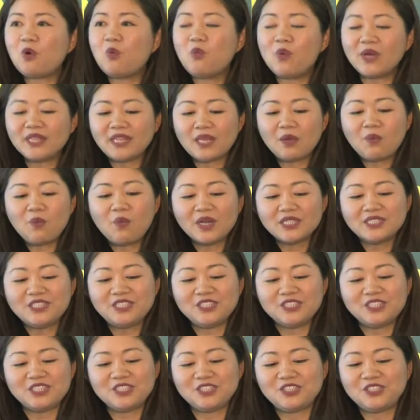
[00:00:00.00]
What they
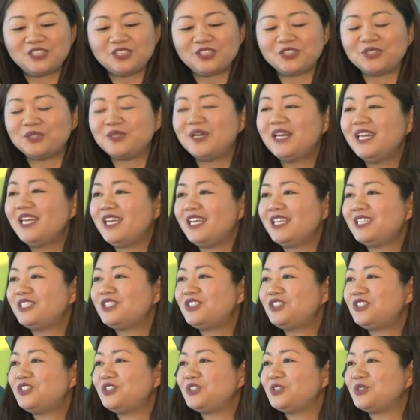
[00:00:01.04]
wanted to do
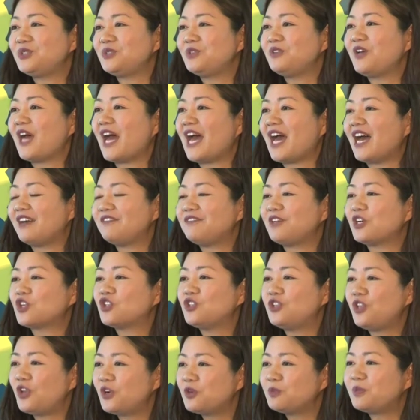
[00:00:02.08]
is to have
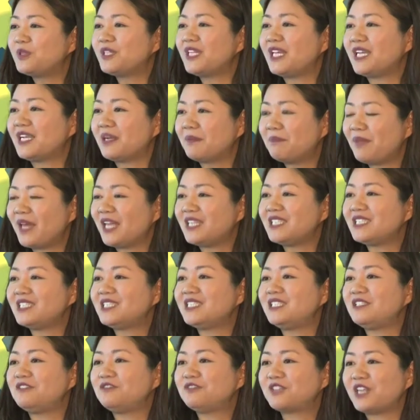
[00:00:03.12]
globally
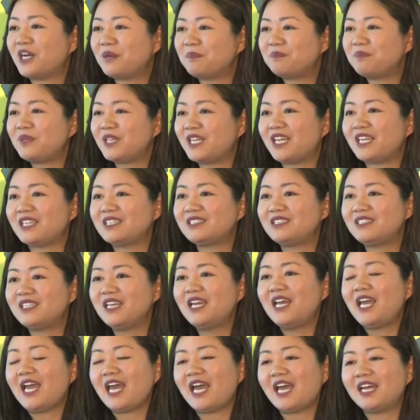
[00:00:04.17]
competitive companies.
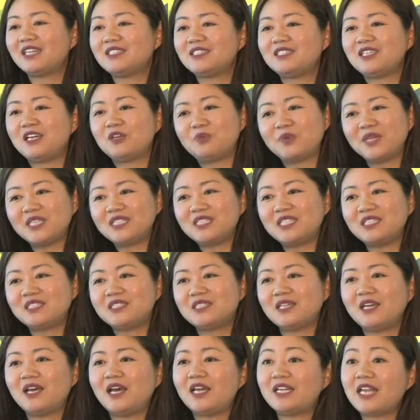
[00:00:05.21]
And
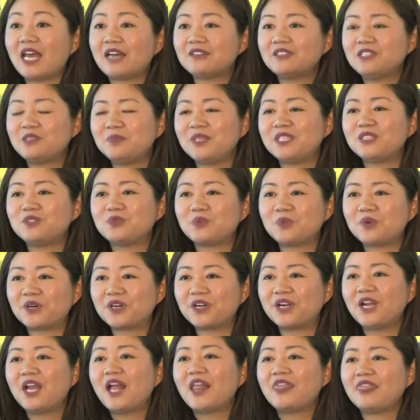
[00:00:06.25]
recent announcements
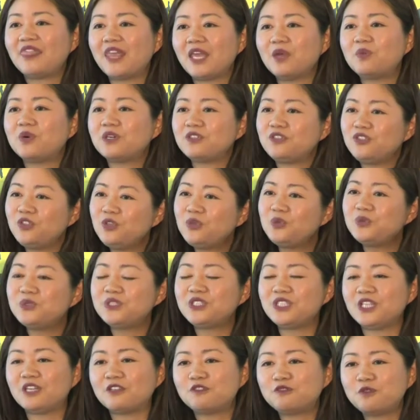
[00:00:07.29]
were they will
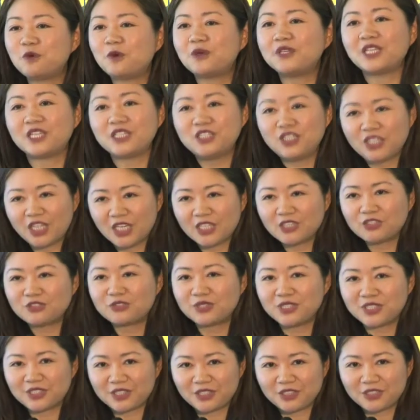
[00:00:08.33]
use their foreign exchange
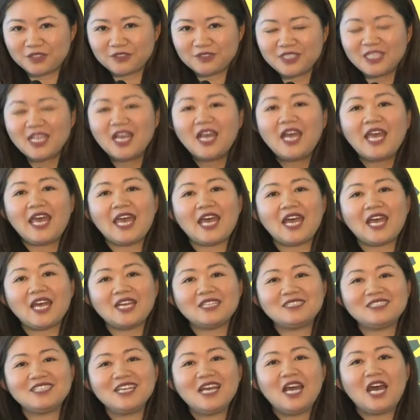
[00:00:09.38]
reserves
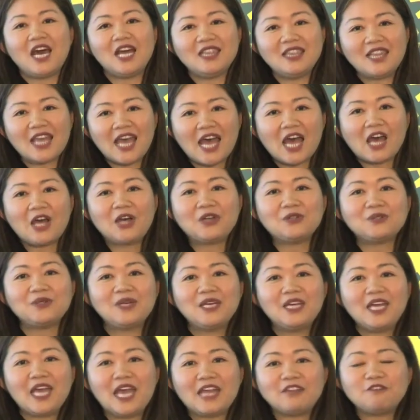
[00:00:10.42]
and allow
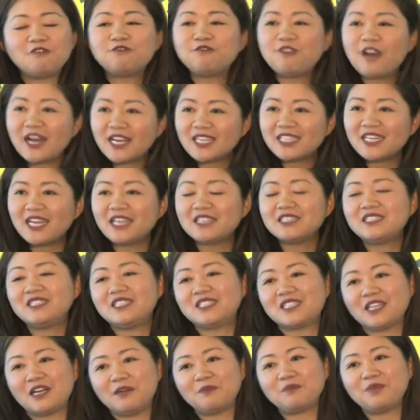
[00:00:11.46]
and finance
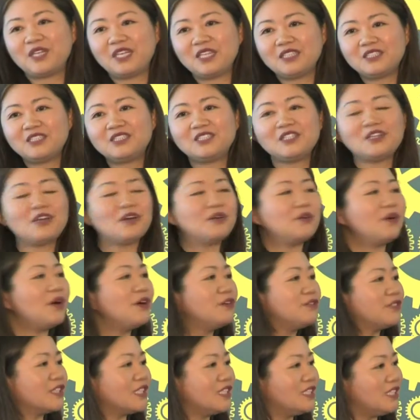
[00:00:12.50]
their companies to go
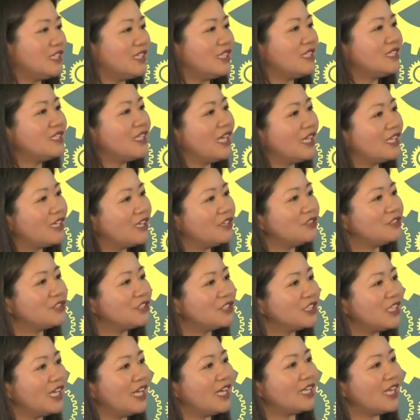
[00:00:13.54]
overseas and
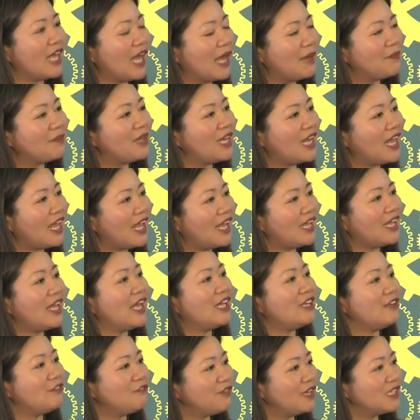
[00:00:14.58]
undertake M&A
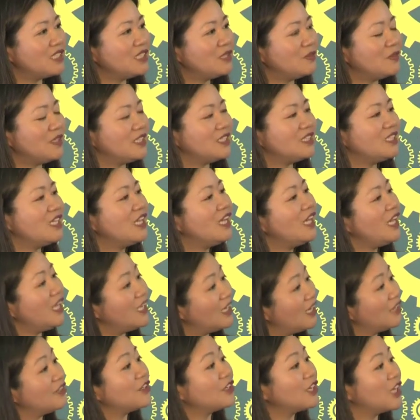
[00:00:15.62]
and investments
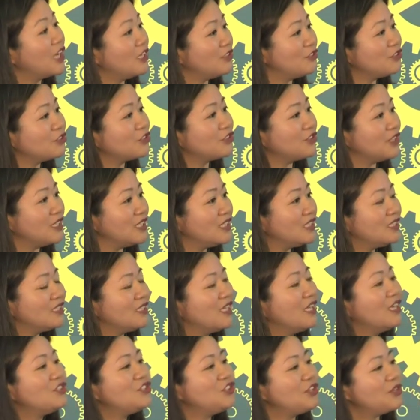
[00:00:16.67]
in other countries.
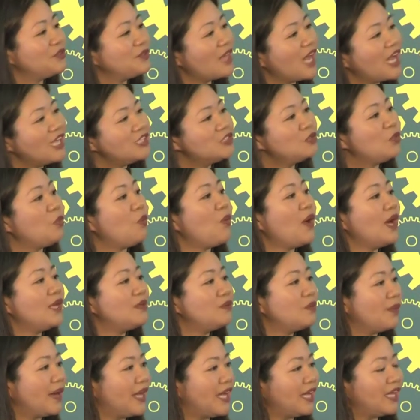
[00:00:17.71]
So that's
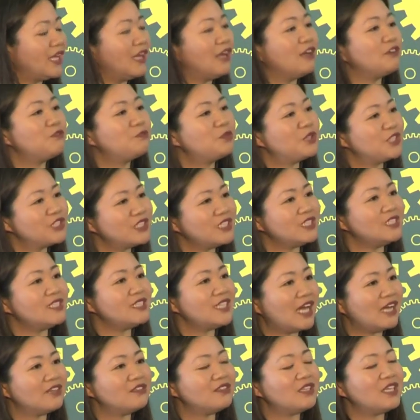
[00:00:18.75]
one way of pushing
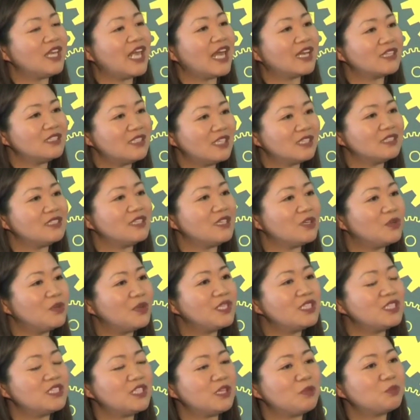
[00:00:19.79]
down the excess
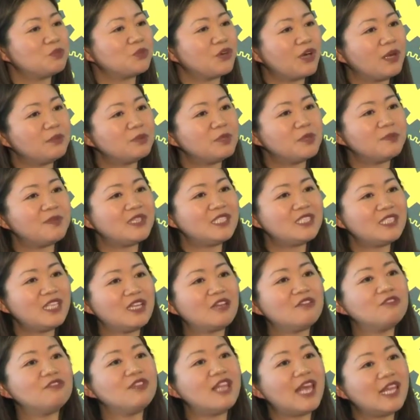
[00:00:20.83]
liquidity problem. Instead
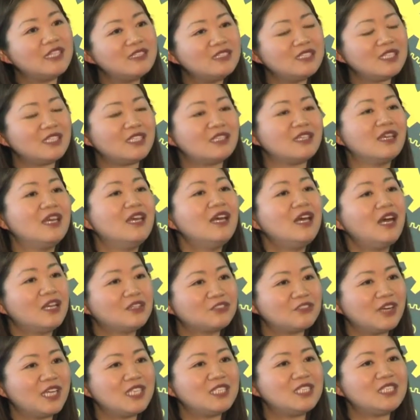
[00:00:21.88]
of lending a
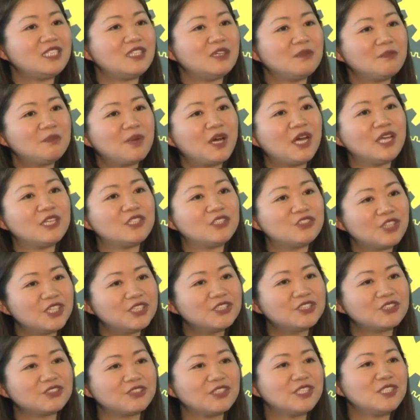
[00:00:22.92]
great deal and buying
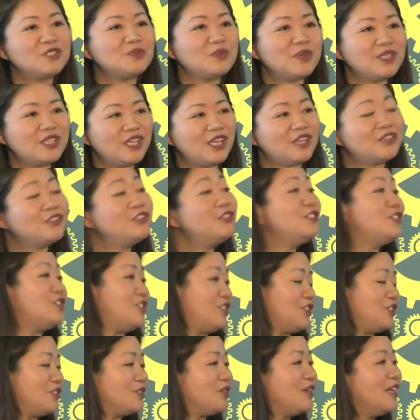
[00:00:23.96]
treasuries, what they could
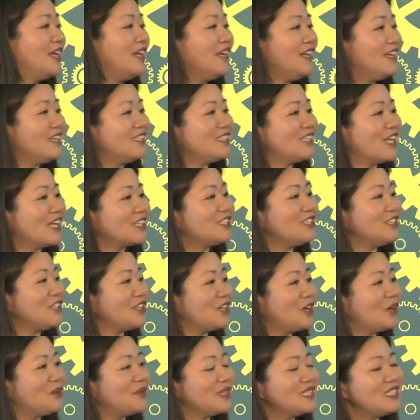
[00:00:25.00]
do is actually
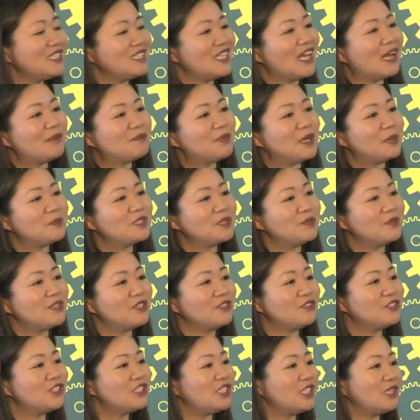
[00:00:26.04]
go and snap up some of
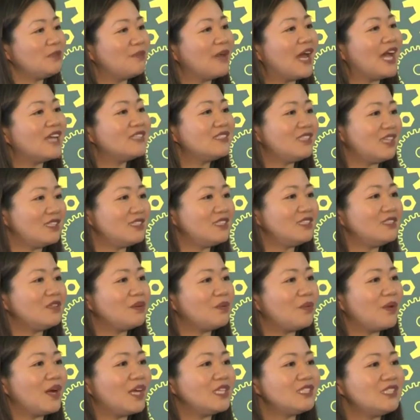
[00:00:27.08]
those cheap assets in
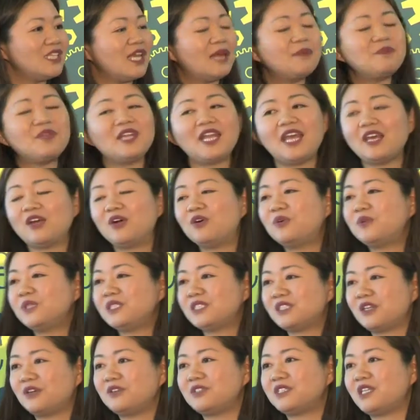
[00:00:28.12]
the West. M&A
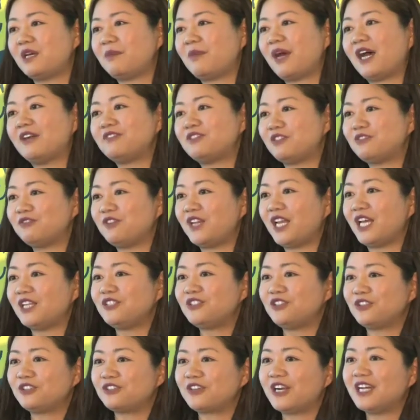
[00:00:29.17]
always goes up after a
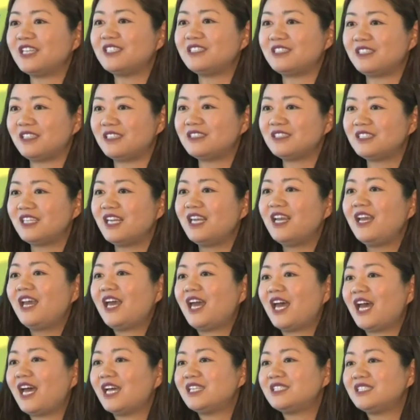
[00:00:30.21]
financial crisis,
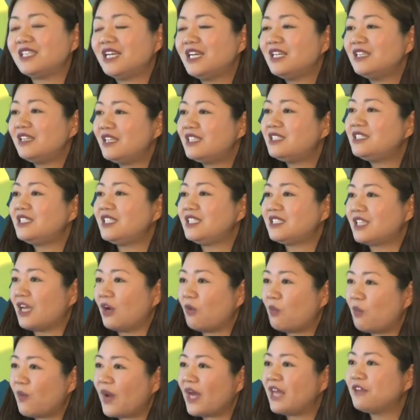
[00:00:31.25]
and this is a
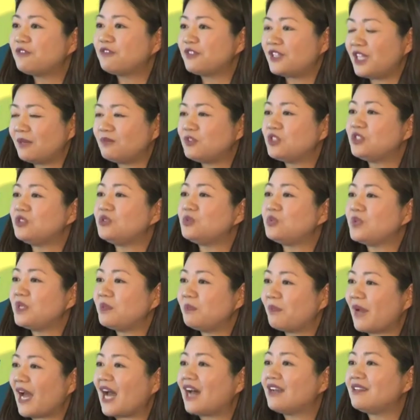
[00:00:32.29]
way for them to
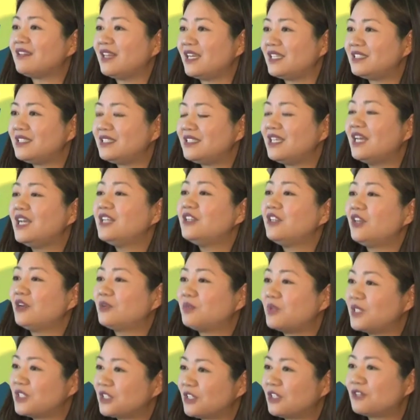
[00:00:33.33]
rebalance their
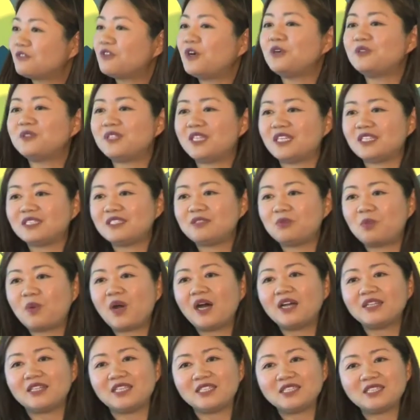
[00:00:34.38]
reserve holdings
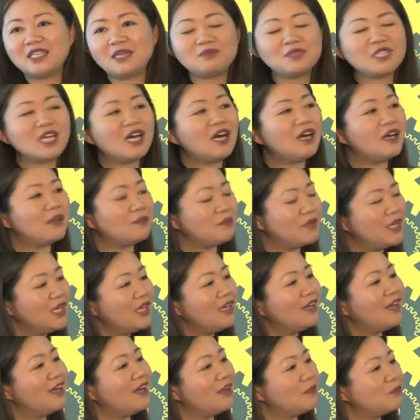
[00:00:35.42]
while at the same time
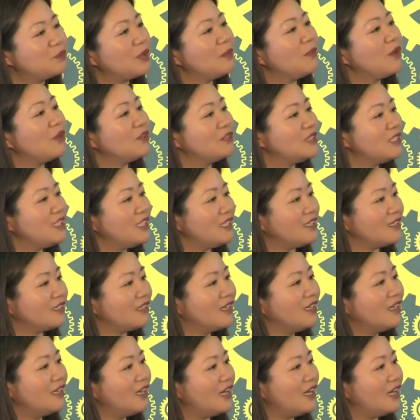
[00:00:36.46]
promoting